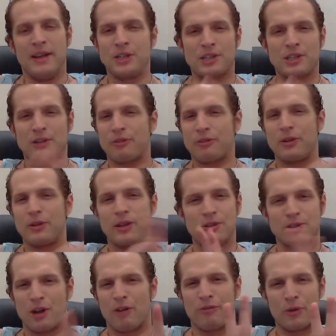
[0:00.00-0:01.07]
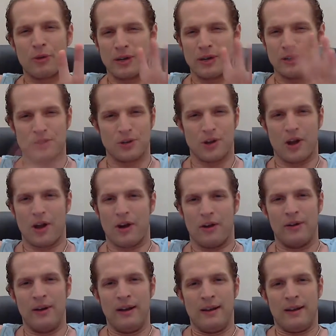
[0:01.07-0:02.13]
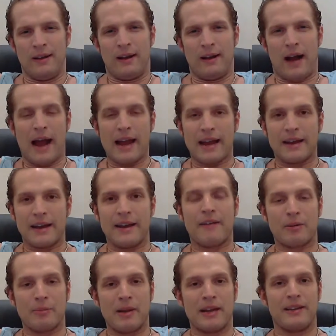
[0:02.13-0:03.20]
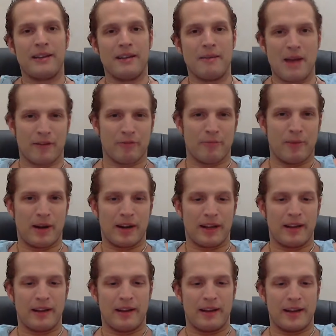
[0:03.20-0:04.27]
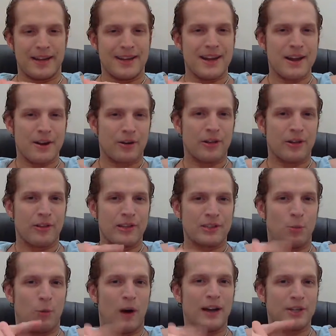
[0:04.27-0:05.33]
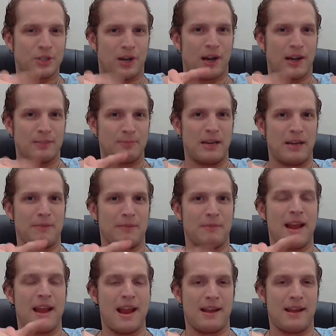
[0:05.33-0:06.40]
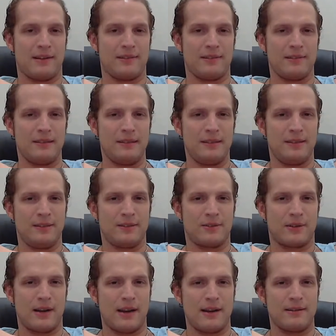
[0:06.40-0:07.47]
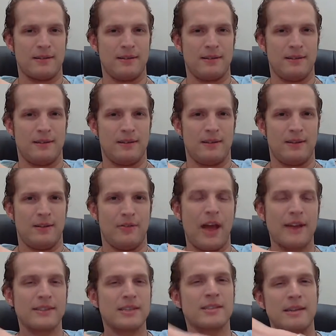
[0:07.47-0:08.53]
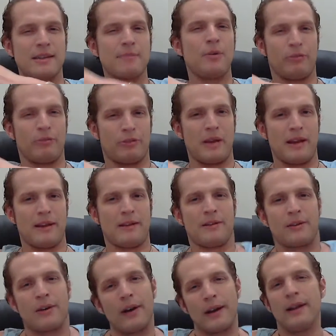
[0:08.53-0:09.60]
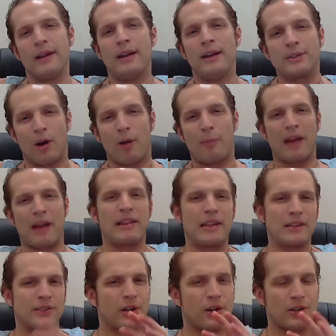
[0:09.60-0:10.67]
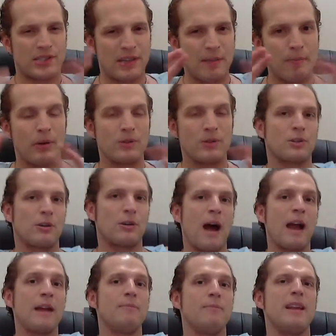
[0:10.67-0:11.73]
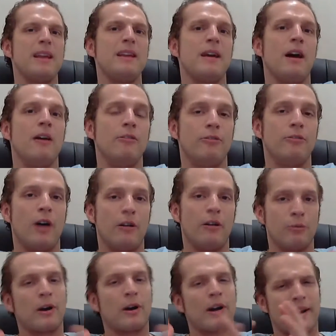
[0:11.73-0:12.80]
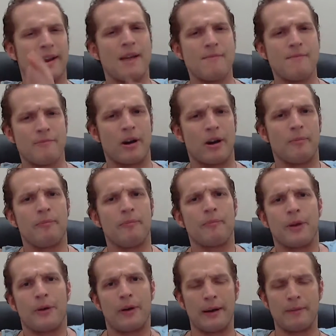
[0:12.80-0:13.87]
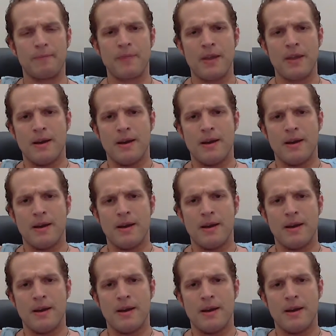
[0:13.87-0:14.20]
Just a few years ago, 4 years ago, I had never made the amount of money in a year that this watch cost me on my hand, right? That's a symbol for me, right? So I'll buy things that are symbols to remind me of where I came from, right?